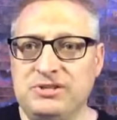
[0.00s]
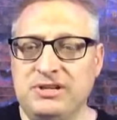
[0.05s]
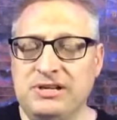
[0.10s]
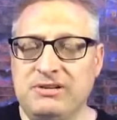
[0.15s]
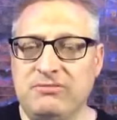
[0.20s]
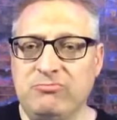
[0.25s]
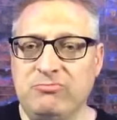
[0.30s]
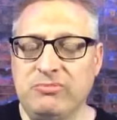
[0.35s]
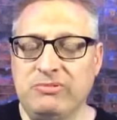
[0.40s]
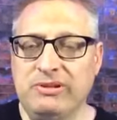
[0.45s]

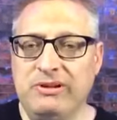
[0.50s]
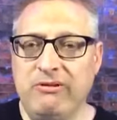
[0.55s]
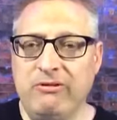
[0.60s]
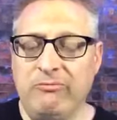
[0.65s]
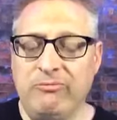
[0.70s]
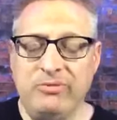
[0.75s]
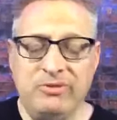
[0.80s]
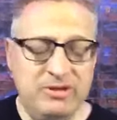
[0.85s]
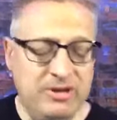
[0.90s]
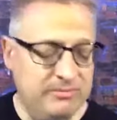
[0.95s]
that
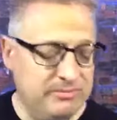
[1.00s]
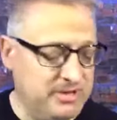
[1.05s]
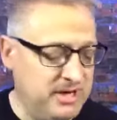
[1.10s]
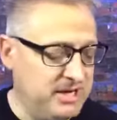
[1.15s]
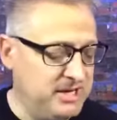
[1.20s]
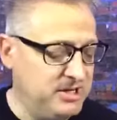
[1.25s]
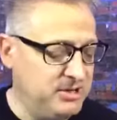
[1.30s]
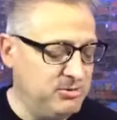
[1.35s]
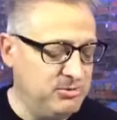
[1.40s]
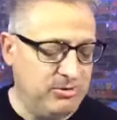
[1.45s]
I've been
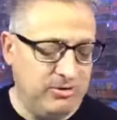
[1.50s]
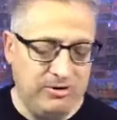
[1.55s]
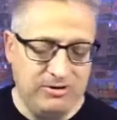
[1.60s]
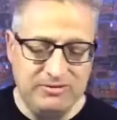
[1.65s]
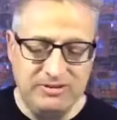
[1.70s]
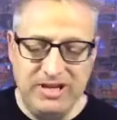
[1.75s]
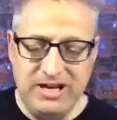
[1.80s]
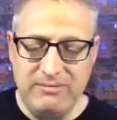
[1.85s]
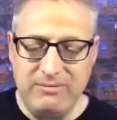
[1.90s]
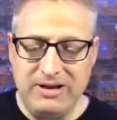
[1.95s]
updating you
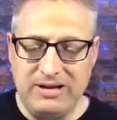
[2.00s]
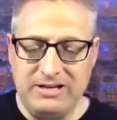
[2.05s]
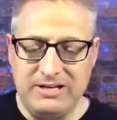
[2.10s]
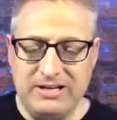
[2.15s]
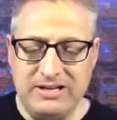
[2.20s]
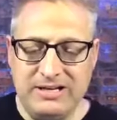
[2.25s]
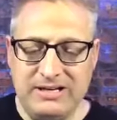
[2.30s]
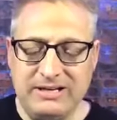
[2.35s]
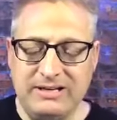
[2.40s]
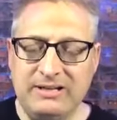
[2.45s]
on day by
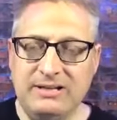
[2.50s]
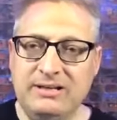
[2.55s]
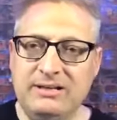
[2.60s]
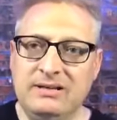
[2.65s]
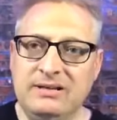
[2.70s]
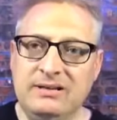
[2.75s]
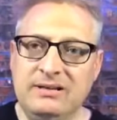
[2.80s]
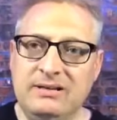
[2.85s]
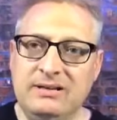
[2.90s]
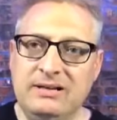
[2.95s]
day,
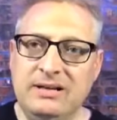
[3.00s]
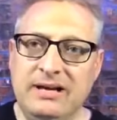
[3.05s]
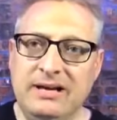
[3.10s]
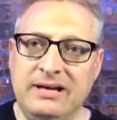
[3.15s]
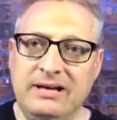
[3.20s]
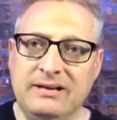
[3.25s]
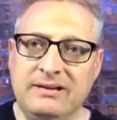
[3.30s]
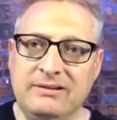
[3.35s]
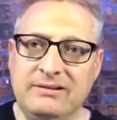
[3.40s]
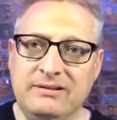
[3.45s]

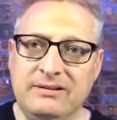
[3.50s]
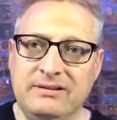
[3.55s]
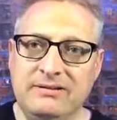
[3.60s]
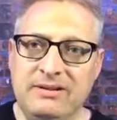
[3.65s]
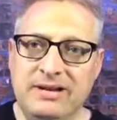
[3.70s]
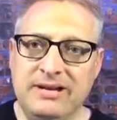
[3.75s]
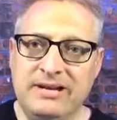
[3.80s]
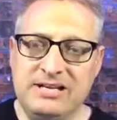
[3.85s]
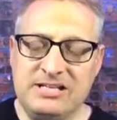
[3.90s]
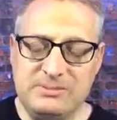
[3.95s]
and
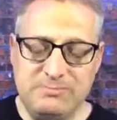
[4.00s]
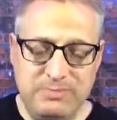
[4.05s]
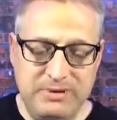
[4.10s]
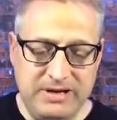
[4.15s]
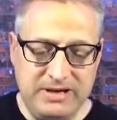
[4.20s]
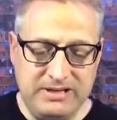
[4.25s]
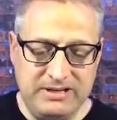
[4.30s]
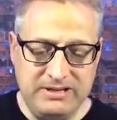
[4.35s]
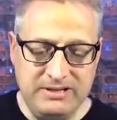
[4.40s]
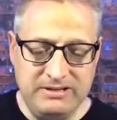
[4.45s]
they
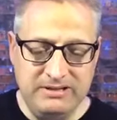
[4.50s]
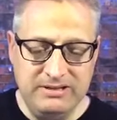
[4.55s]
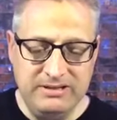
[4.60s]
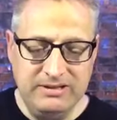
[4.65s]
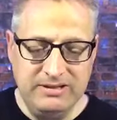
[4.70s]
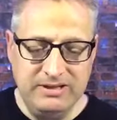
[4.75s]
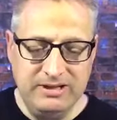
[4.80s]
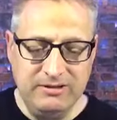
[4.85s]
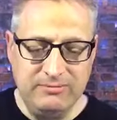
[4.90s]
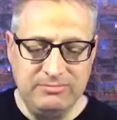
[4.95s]
expected
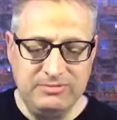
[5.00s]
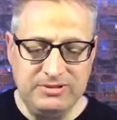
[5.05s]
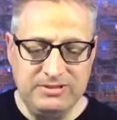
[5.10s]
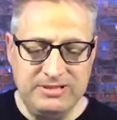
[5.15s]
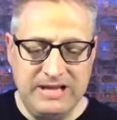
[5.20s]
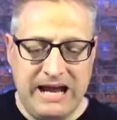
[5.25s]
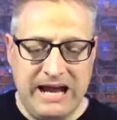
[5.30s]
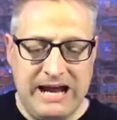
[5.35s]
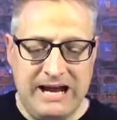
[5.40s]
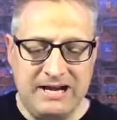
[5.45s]
him to
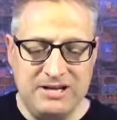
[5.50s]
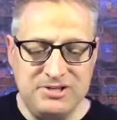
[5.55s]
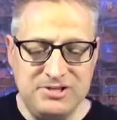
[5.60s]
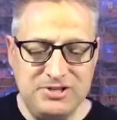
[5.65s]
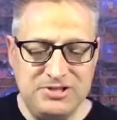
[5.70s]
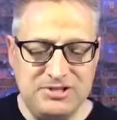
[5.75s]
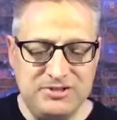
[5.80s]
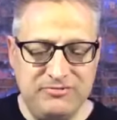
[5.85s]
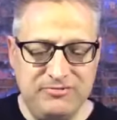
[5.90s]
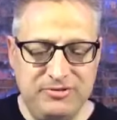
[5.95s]
die
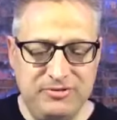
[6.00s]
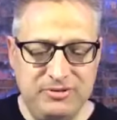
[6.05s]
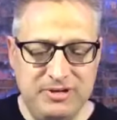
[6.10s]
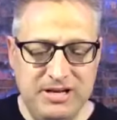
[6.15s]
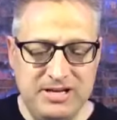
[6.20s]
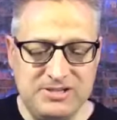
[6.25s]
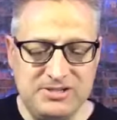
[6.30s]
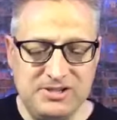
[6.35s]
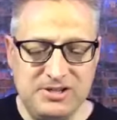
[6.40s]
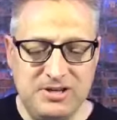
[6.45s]
just a few
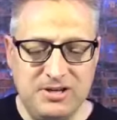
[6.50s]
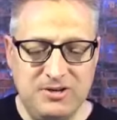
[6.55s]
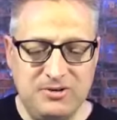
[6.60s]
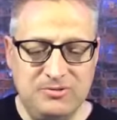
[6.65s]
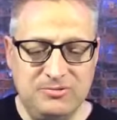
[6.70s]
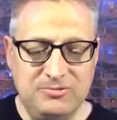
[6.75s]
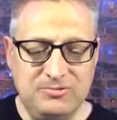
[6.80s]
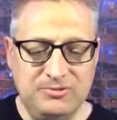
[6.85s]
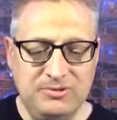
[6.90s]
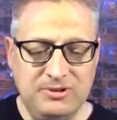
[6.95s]
days
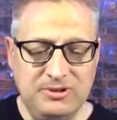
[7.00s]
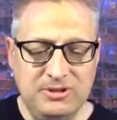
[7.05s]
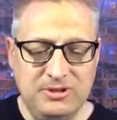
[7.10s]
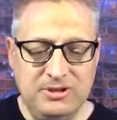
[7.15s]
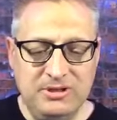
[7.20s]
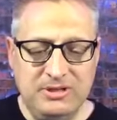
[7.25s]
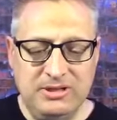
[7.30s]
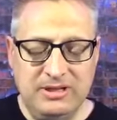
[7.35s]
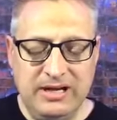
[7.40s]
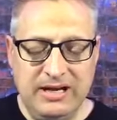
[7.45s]
ago,
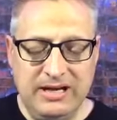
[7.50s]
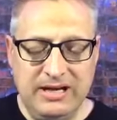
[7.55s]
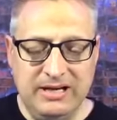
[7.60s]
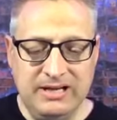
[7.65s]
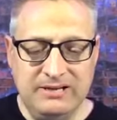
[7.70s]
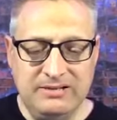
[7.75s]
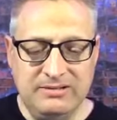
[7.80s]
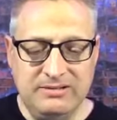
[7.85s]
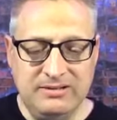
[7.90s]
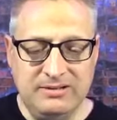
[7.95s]

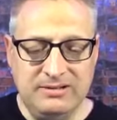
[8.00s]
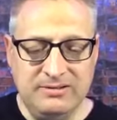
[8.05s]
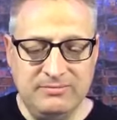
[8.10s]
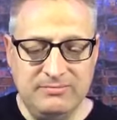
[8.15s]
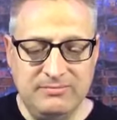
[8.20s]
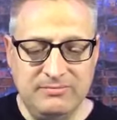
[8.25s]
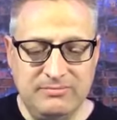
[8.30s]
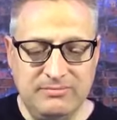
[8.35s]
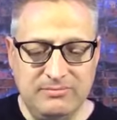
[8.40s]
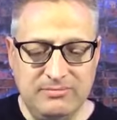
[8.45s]
and
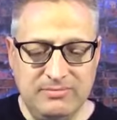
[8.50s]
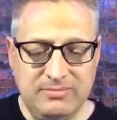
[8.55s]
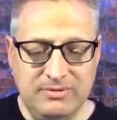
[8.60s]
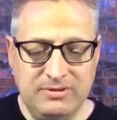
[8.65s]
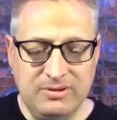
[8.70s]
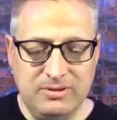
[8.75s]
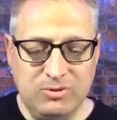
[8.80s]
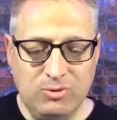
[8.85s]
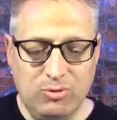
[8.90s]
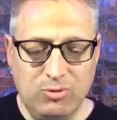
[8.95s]
um,
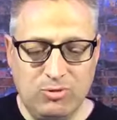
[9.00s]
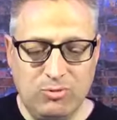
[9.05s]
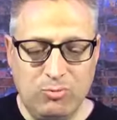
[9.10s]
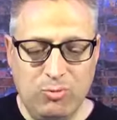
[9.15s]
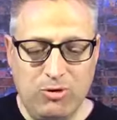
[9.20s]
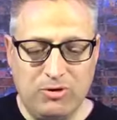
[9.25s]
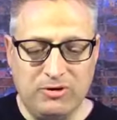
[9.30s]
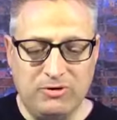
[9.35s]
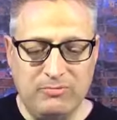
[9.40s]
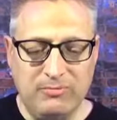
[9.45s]
the Lord
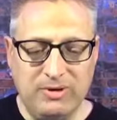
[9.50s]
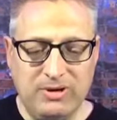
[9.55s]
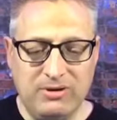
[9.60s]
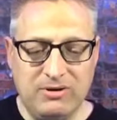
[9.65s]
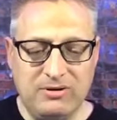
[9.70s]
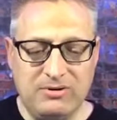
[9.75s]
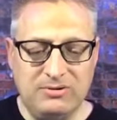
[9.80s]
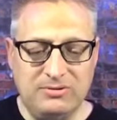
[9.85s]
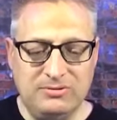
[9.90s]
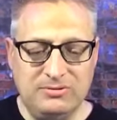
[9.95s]
worked a
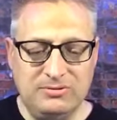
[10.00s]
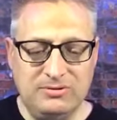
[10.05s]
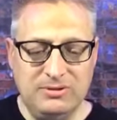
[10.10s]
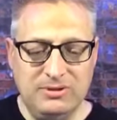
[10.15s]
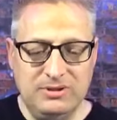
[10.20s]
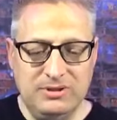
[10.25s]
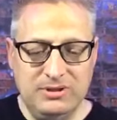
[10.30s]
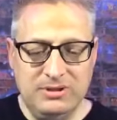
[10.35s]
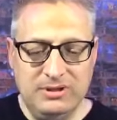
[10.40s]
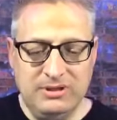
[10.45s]
miracle
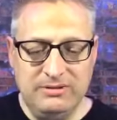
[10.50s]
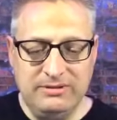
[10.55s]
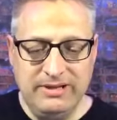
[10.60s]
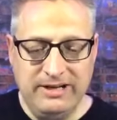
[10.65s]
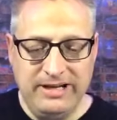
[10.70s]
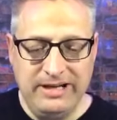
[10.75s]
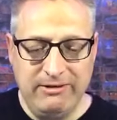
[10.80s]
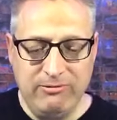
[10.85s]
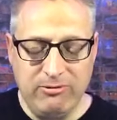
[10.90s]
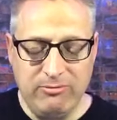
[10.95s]

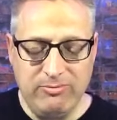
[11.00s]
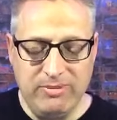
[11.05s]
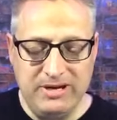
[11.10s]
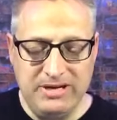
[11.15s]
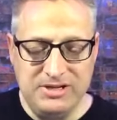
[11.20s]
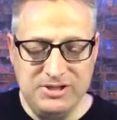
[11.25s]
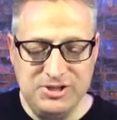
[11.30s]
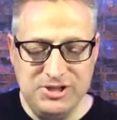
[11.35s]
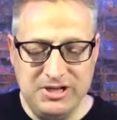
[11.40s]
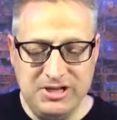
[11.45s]
that he
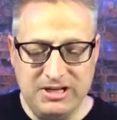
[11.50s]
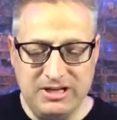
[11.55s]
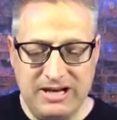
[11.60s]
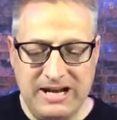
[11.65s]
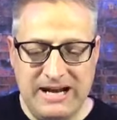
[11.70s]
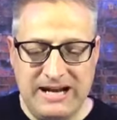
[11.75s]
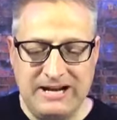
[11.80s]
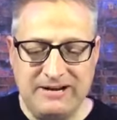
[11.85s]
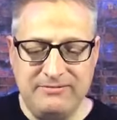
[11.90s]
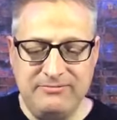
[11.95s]
remains yet
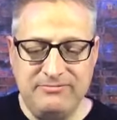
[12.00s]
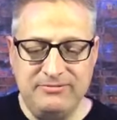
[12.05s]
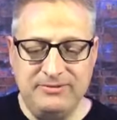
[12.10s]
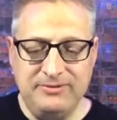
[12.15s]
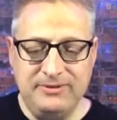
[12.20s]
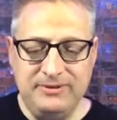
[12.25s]
alive,